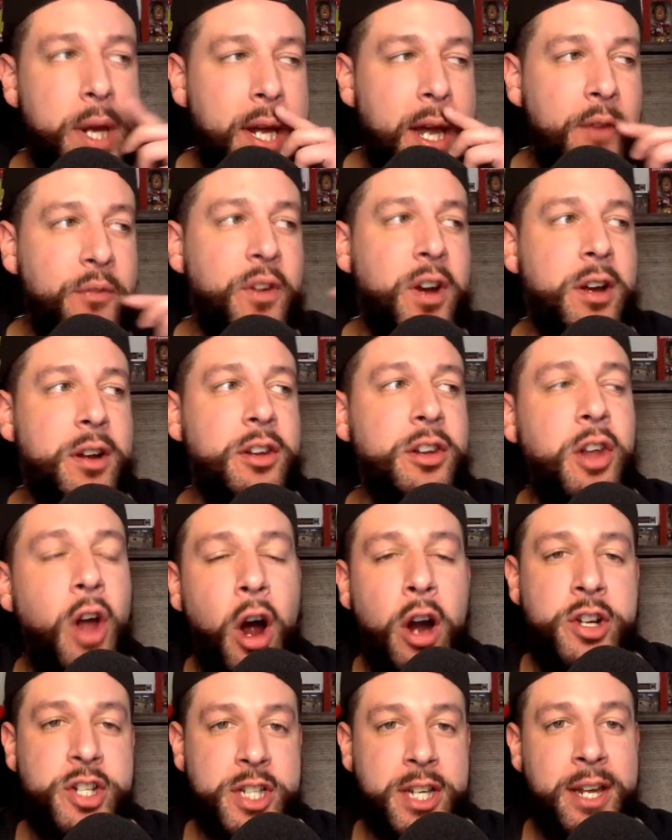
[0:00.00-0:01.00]
have
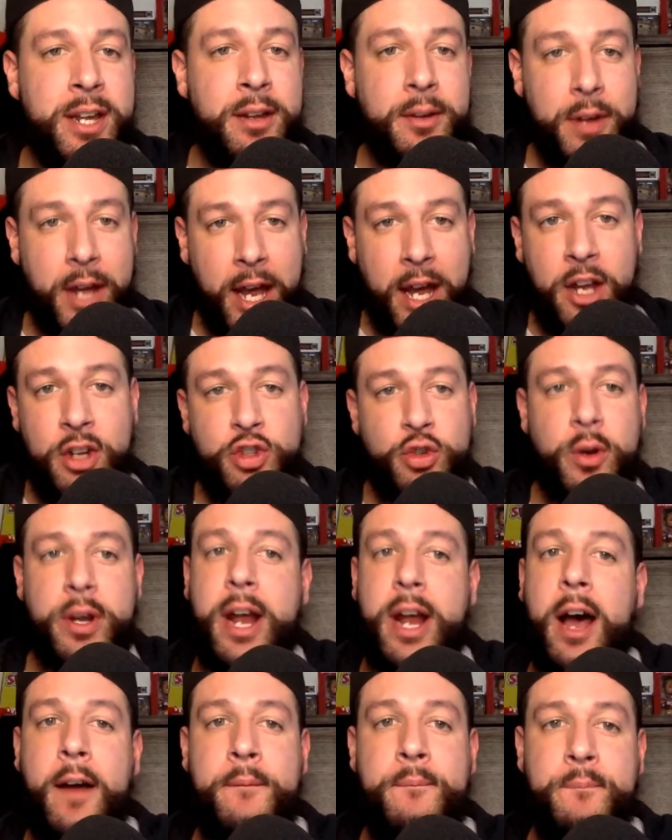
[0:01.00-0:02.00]
largely, Andrew
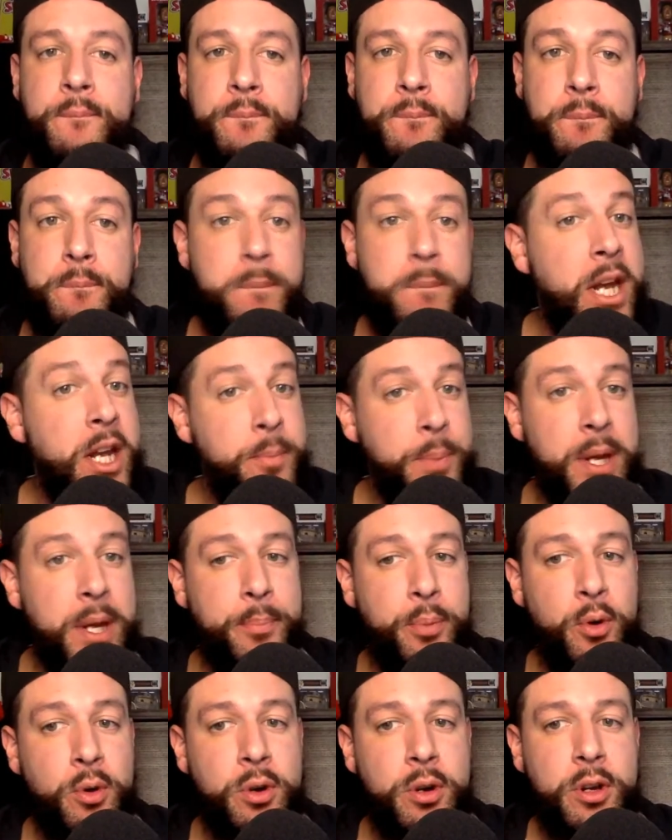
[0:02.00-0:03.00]
and I, many
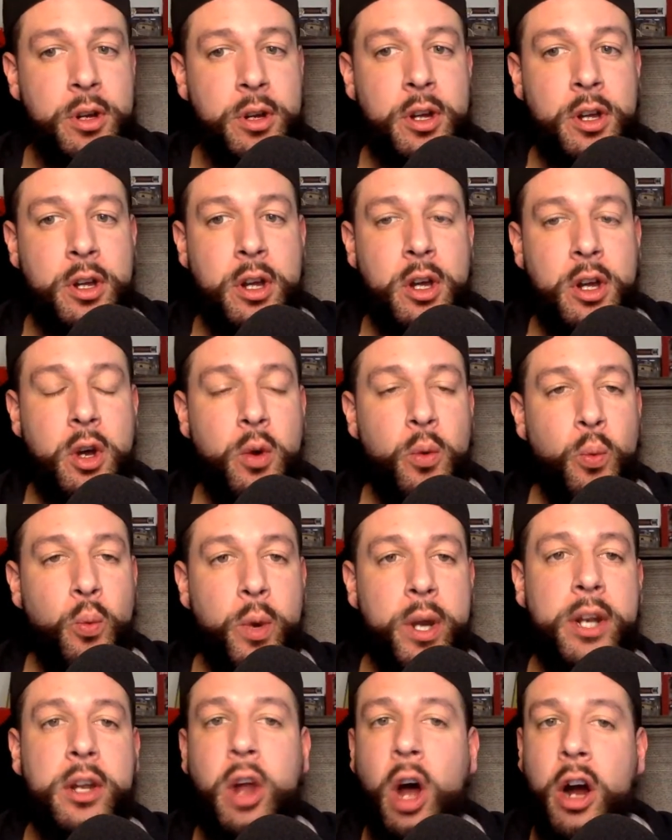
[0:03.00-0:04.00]
people,
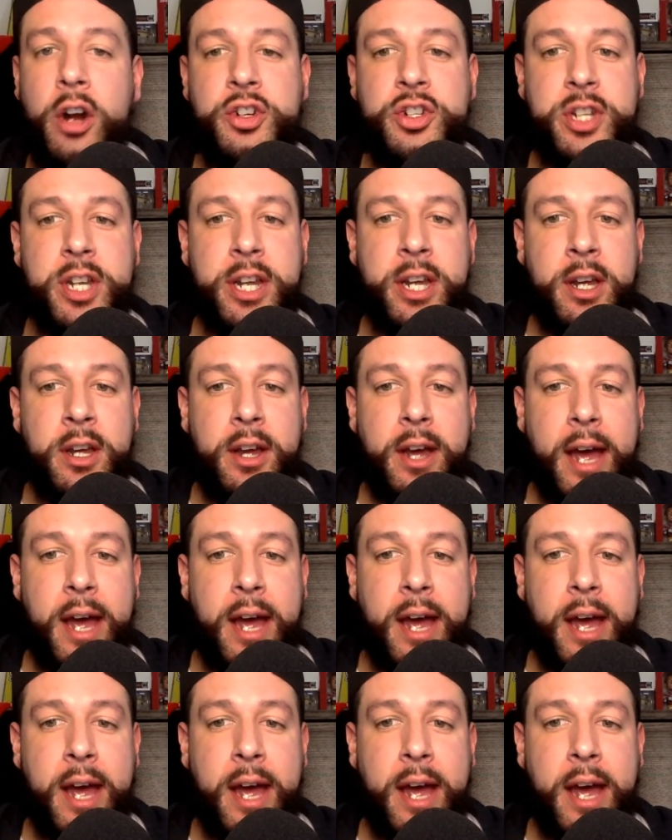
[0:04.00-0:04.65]
we largely